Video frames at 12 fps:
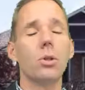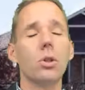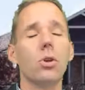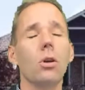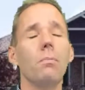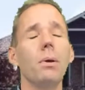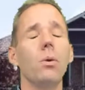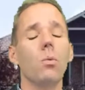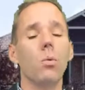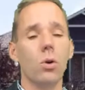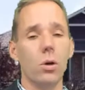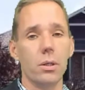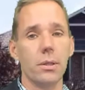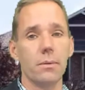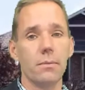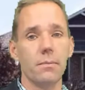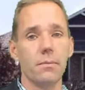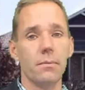could be worse.
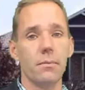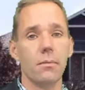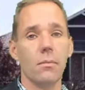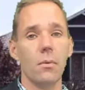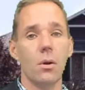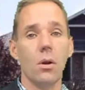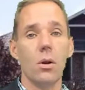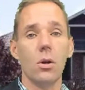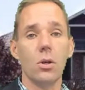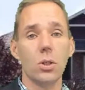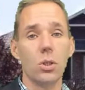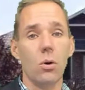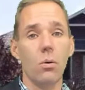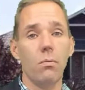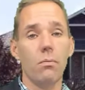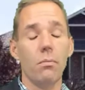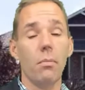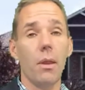So,
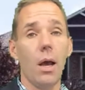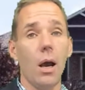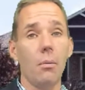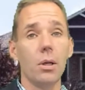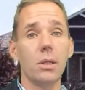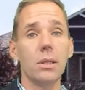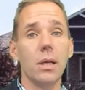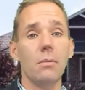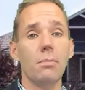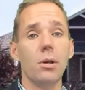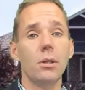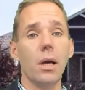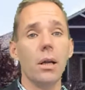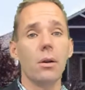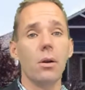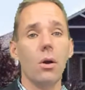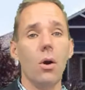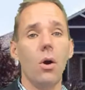how much is 8%?
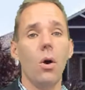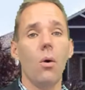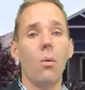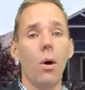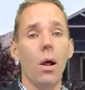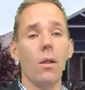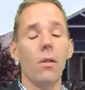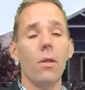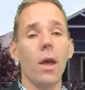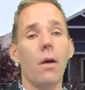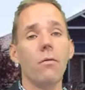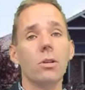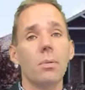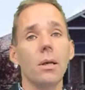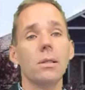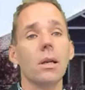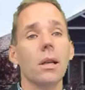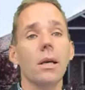Well, the average
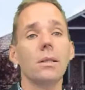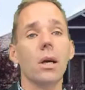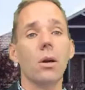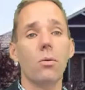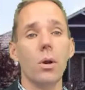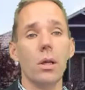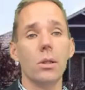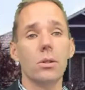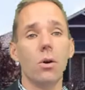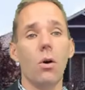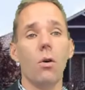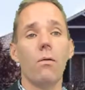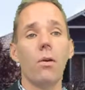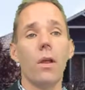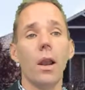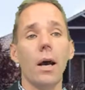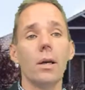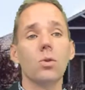price in Lakeside Greens over the
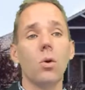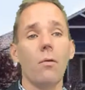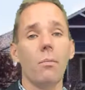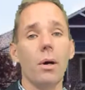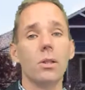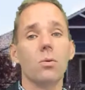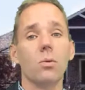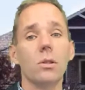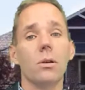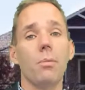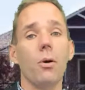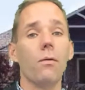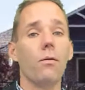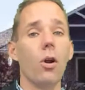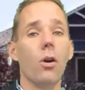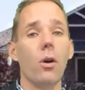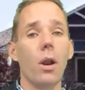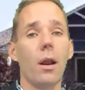last 12 months was about
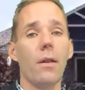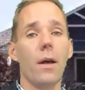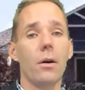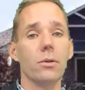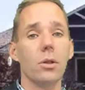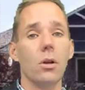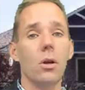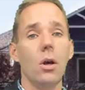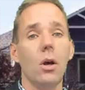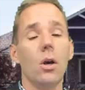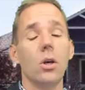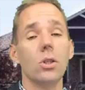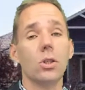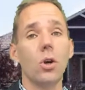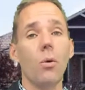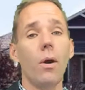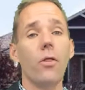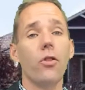$490,000,
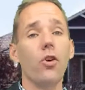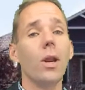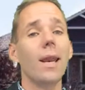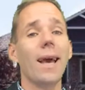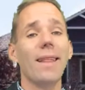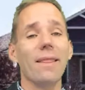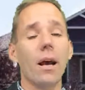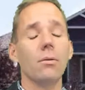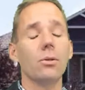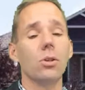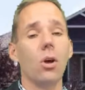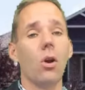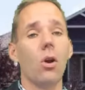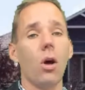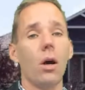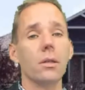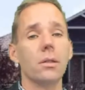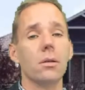so a $39,000
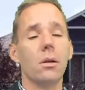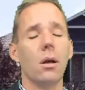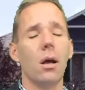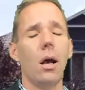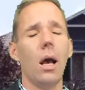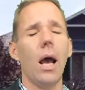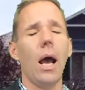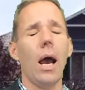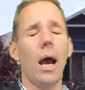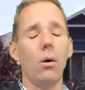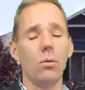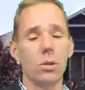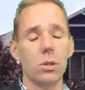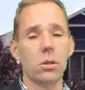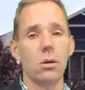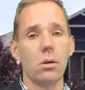loss. Ouch.